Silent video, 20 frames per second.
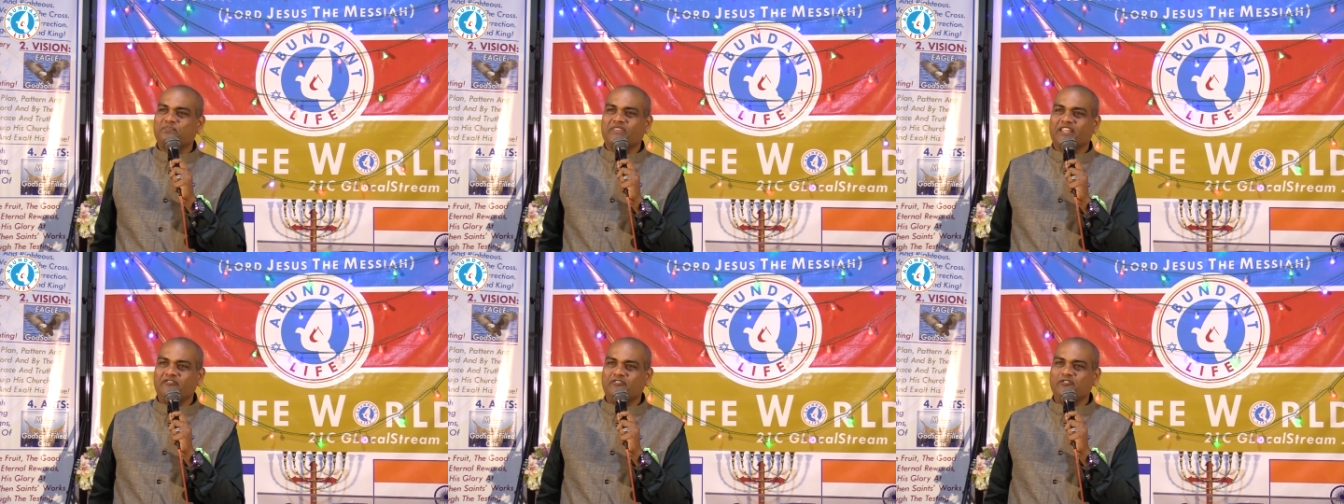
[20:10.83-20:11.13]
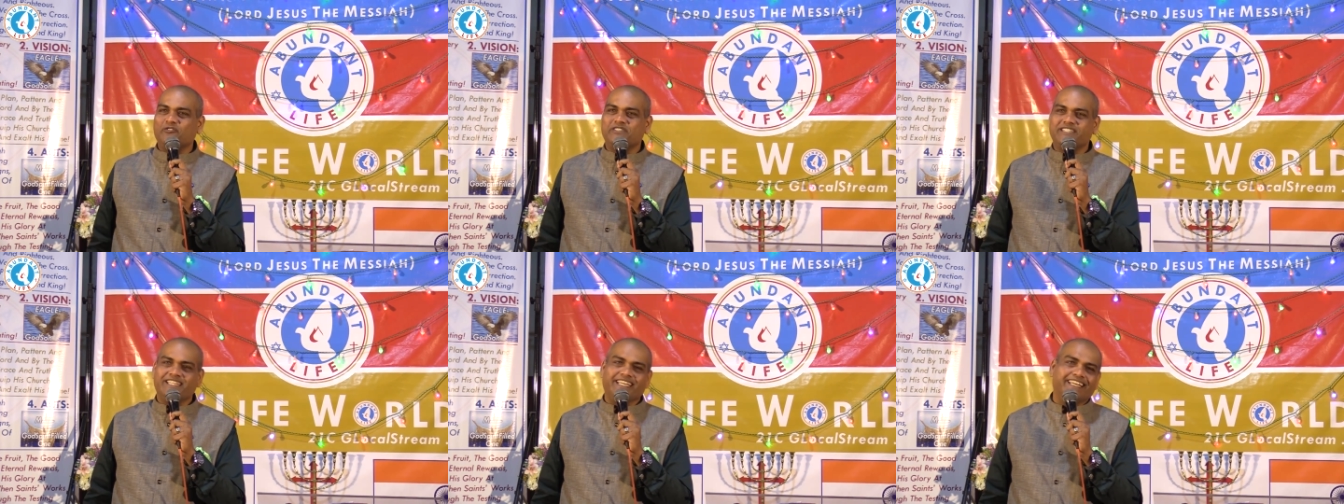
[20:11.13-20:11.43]
if
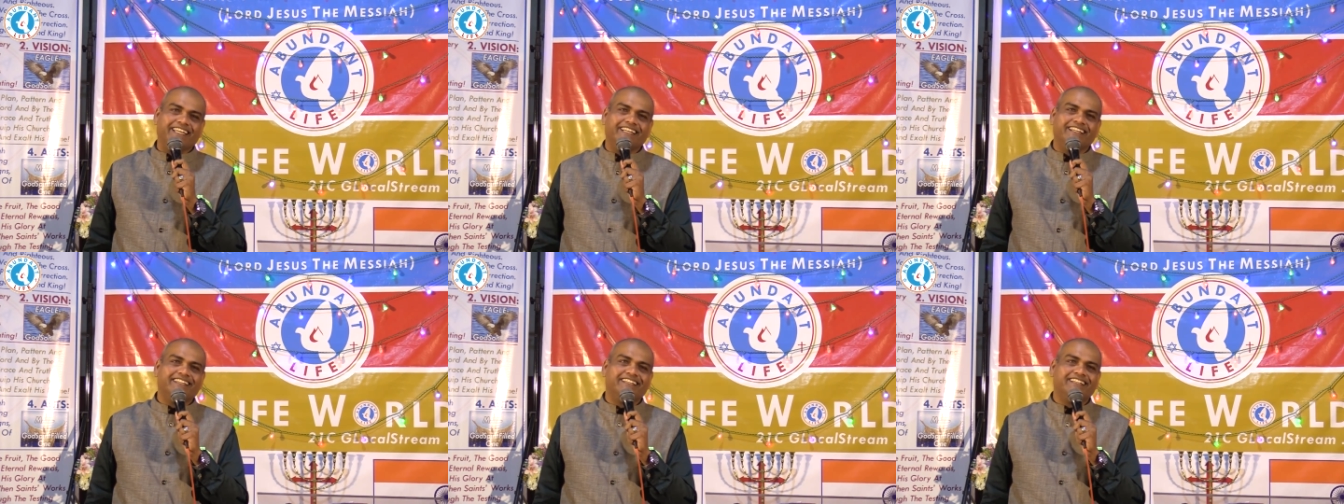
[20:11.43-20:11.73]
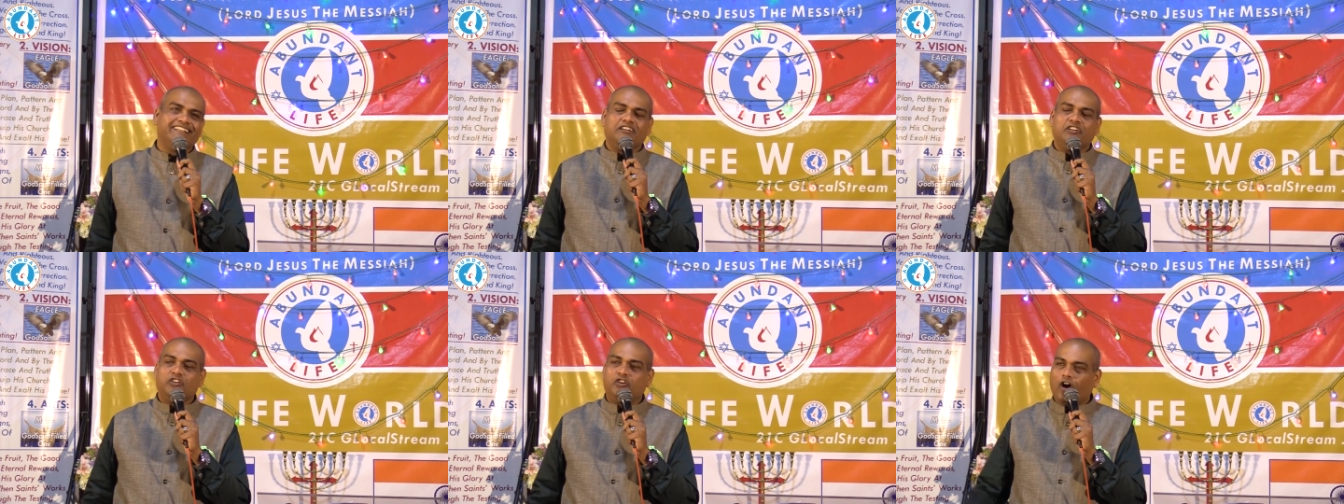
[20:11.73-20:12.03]
you see,
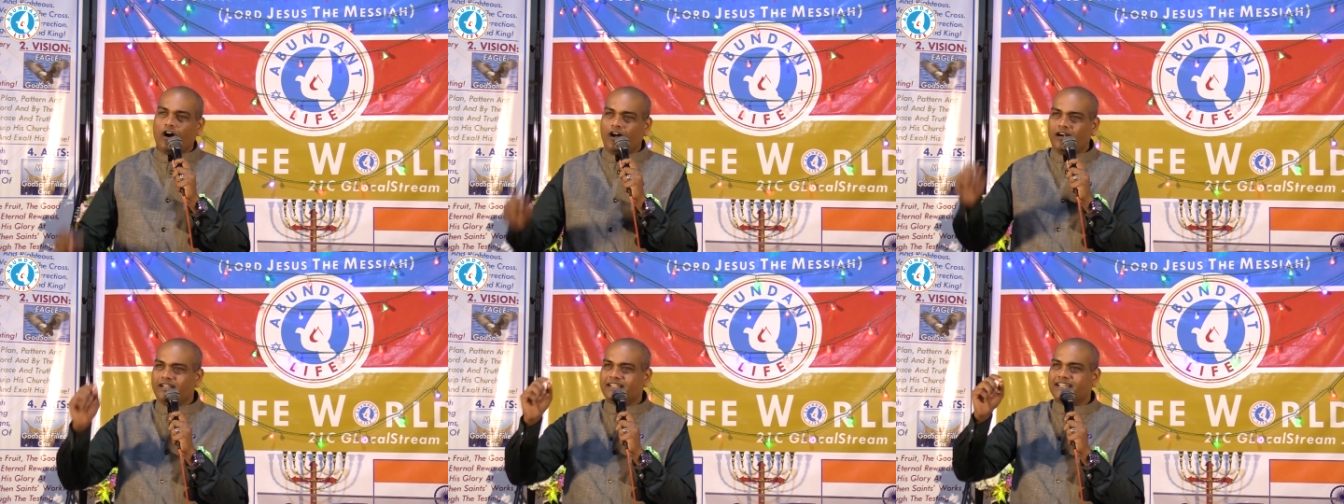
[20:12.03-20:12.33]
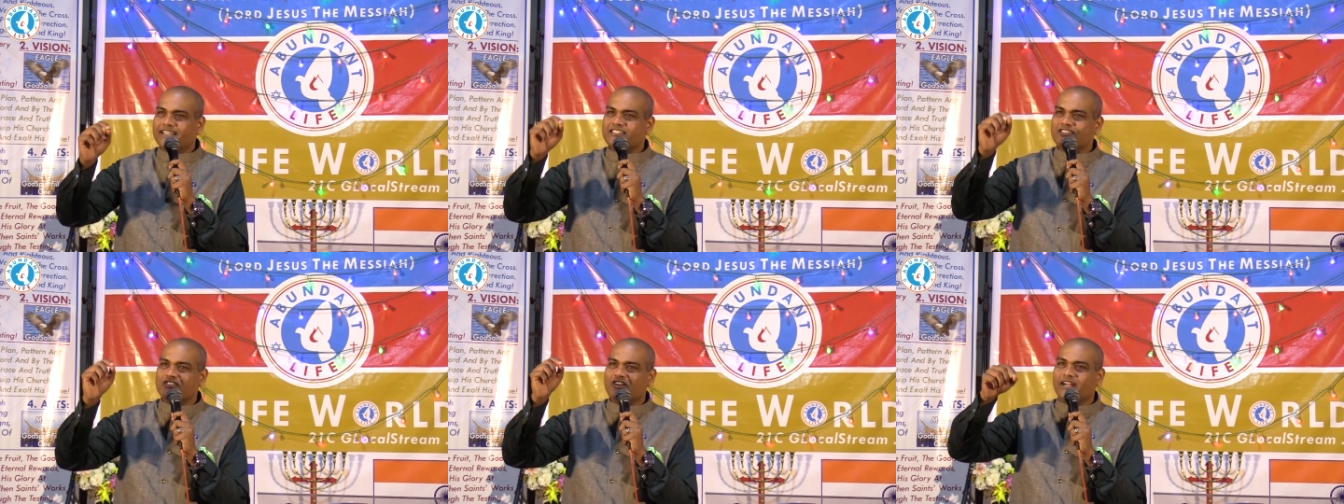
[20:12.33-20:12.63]
God
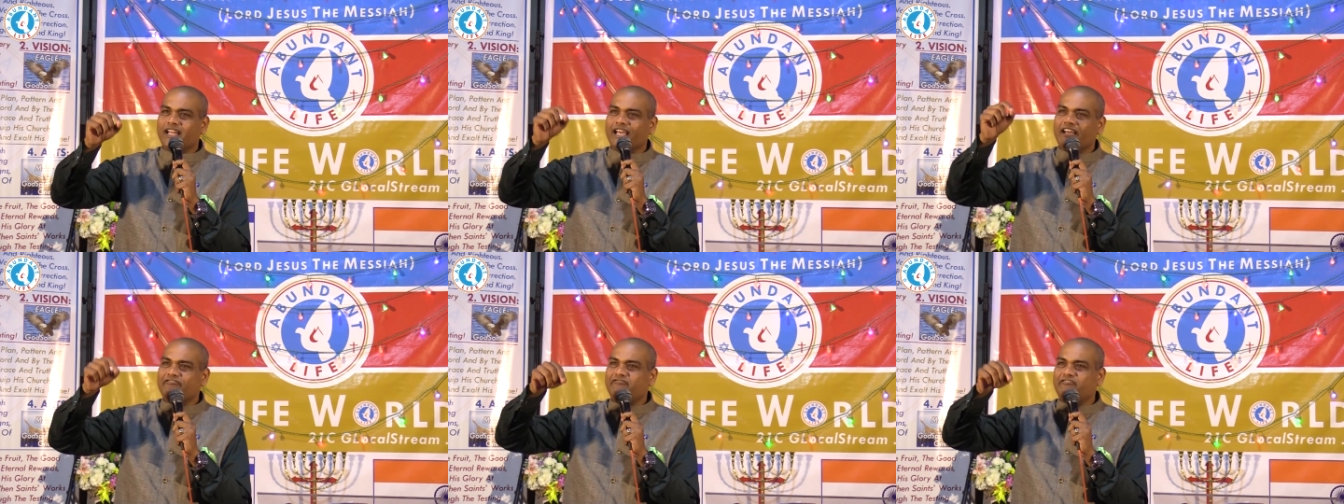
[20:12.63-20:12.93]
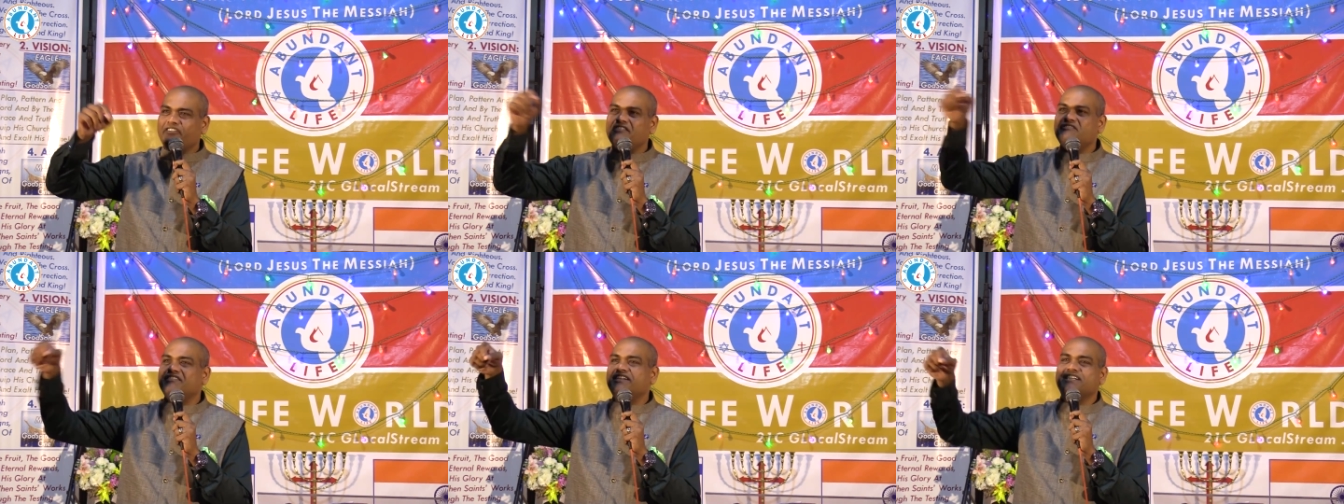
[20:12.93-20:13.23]
does not have
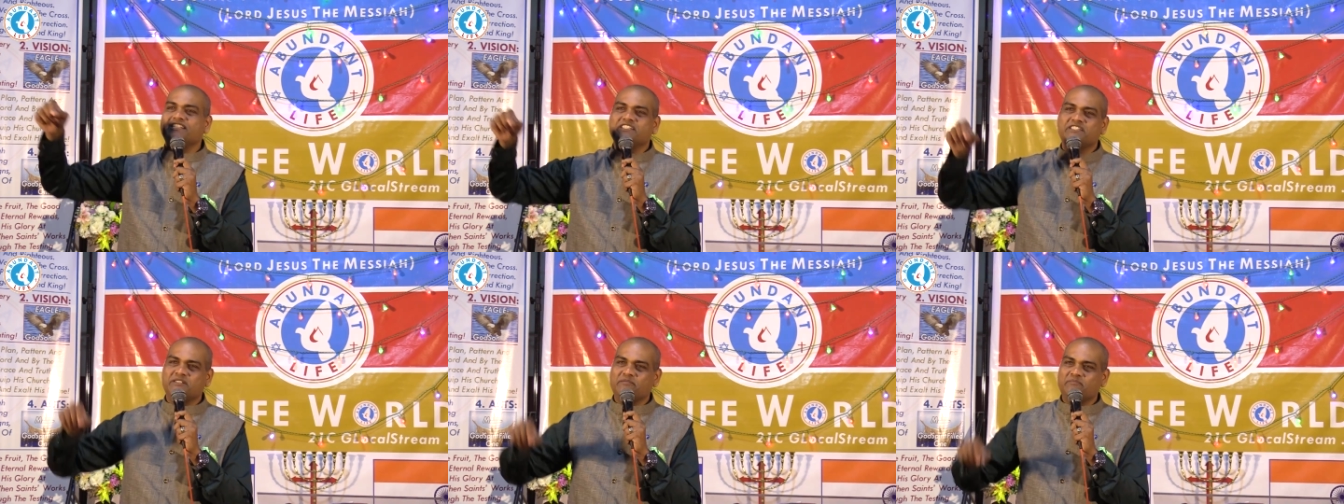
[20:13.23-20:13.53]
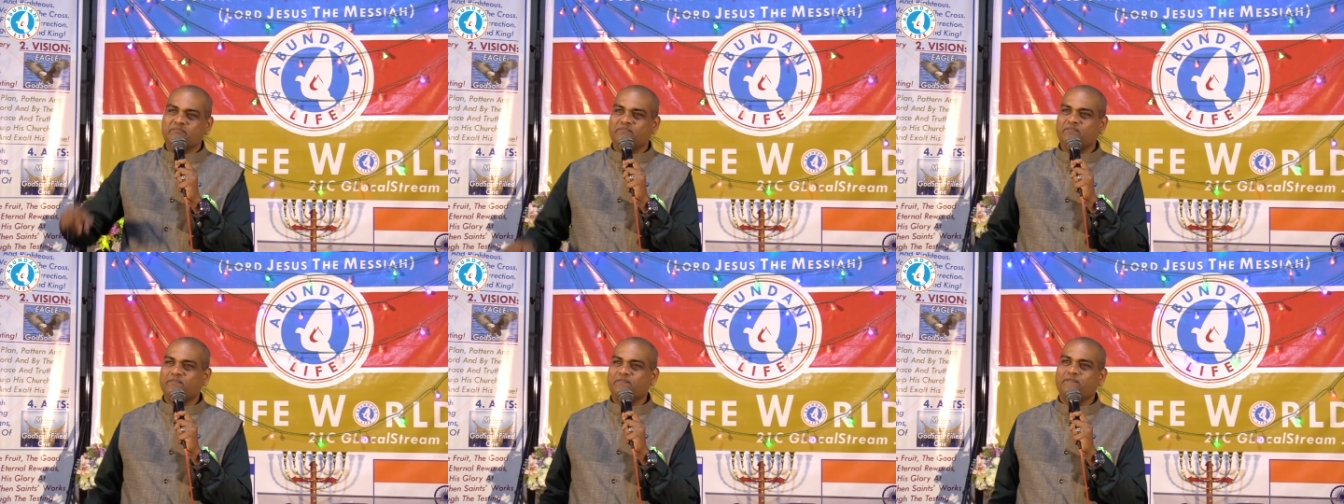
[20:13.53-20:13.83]

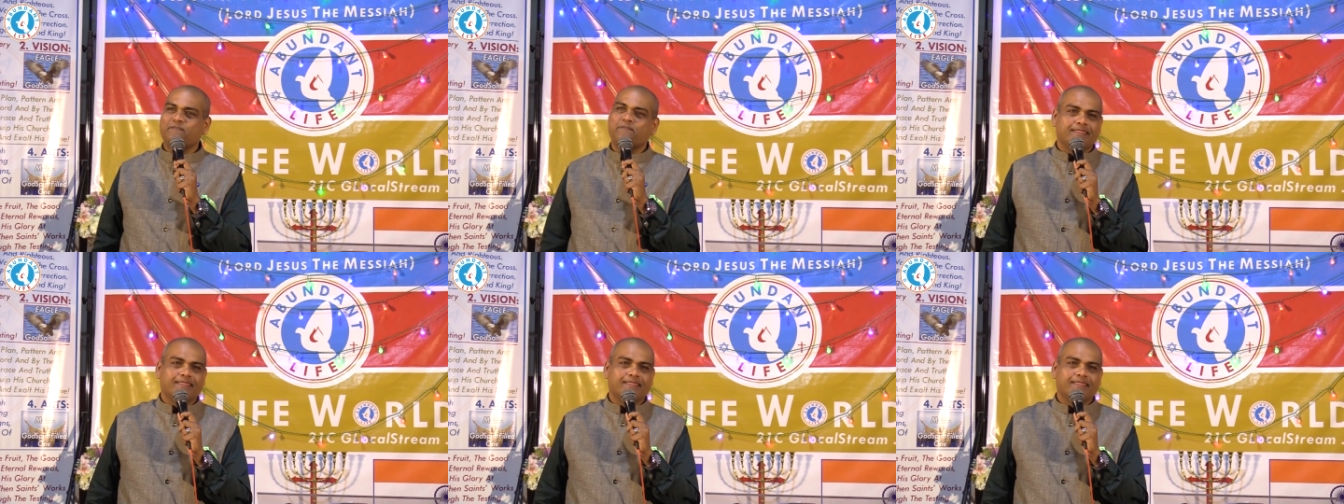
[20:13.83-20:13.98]
favoritism.